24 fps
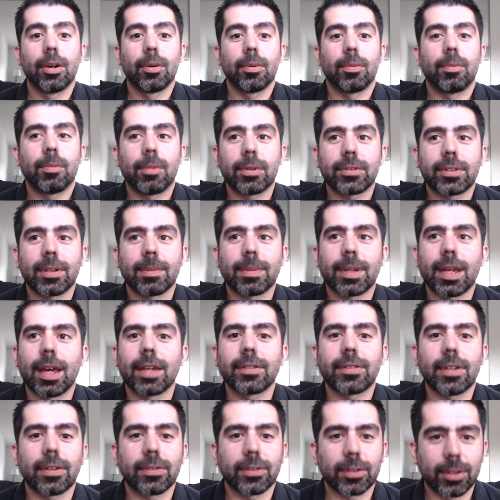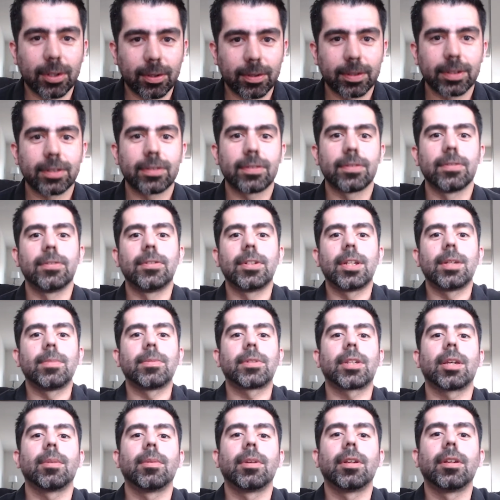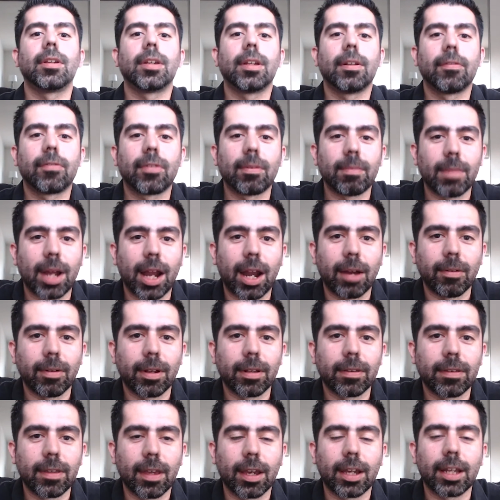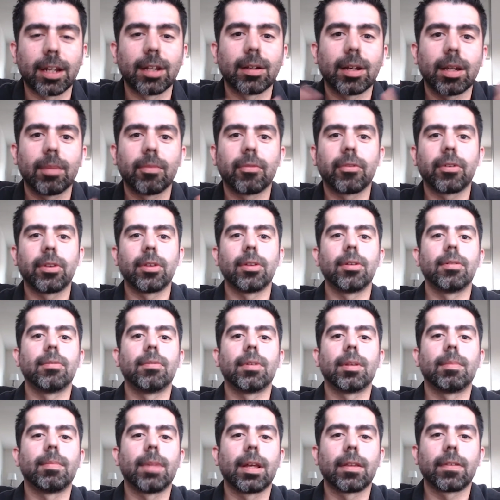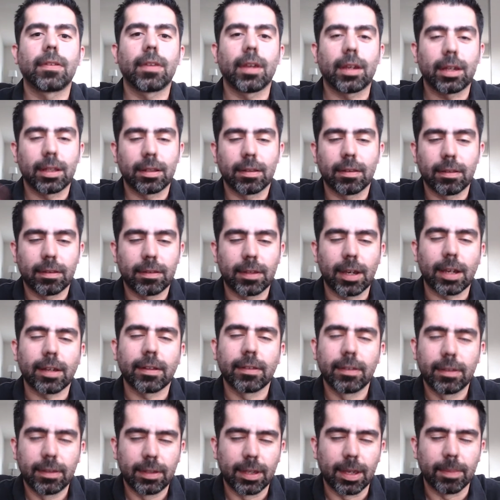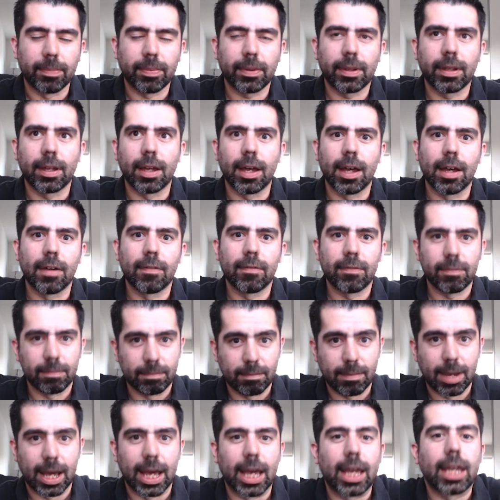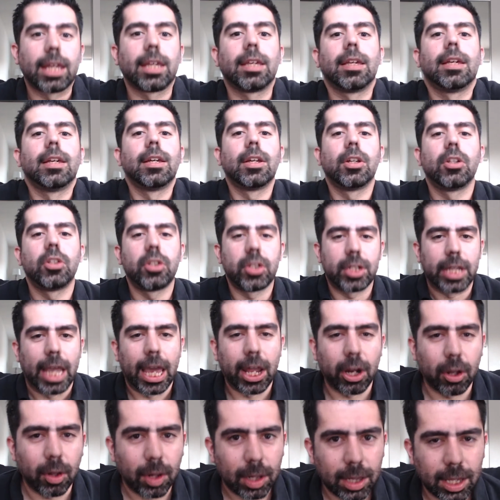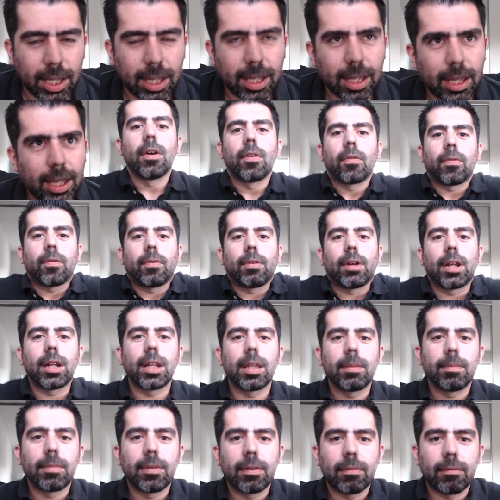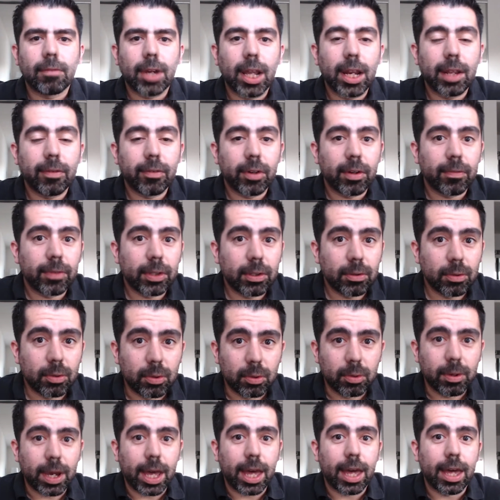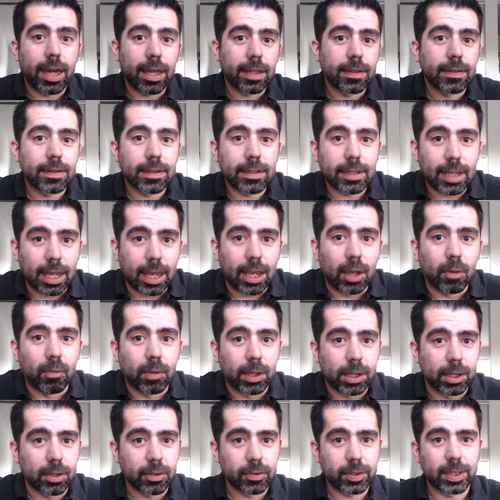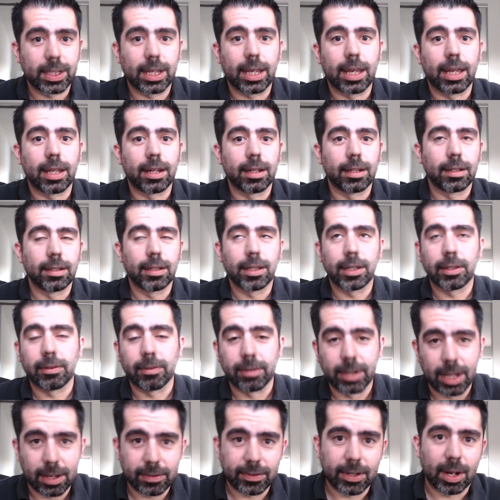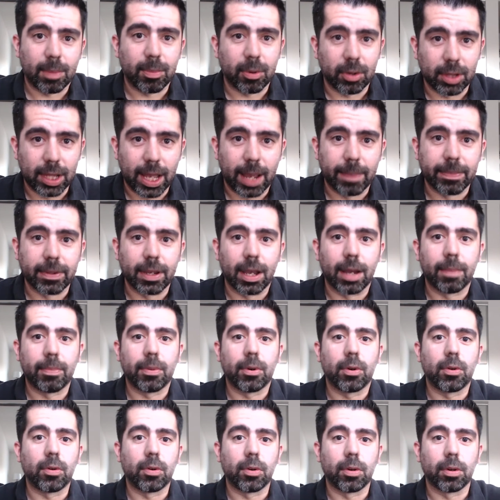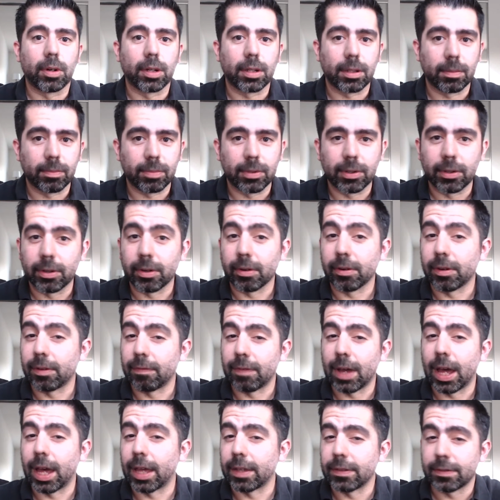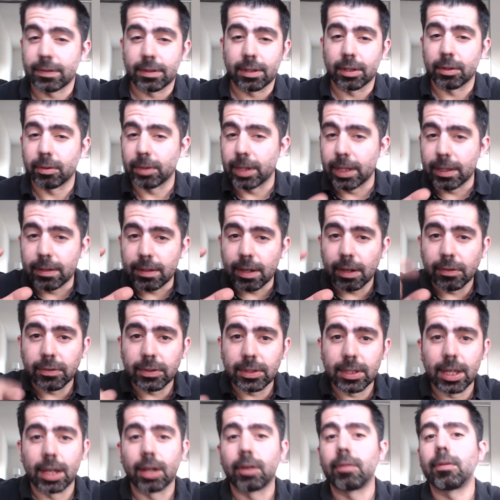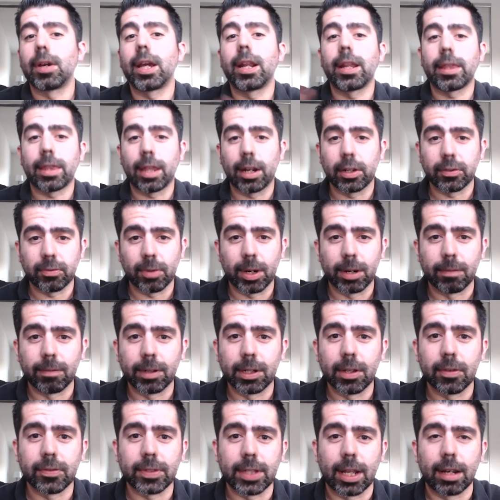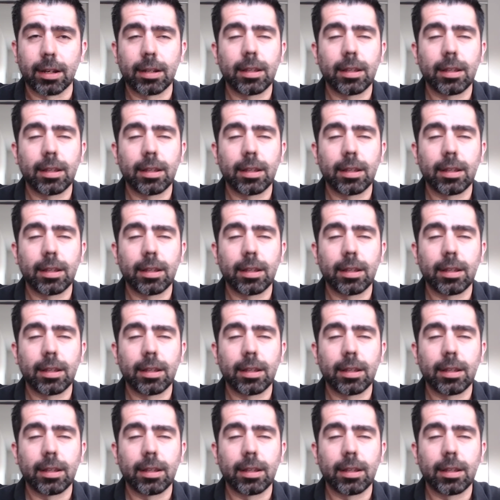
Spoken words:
What's up, guys? How's it going? This is James coming to you again from Iron Tech, and I'm coming with you with my second tech tip of my channel. For any one of you who has a Windows 10, either desktop or laptop or computer device, little Intel stick, anything that's running Windows 10,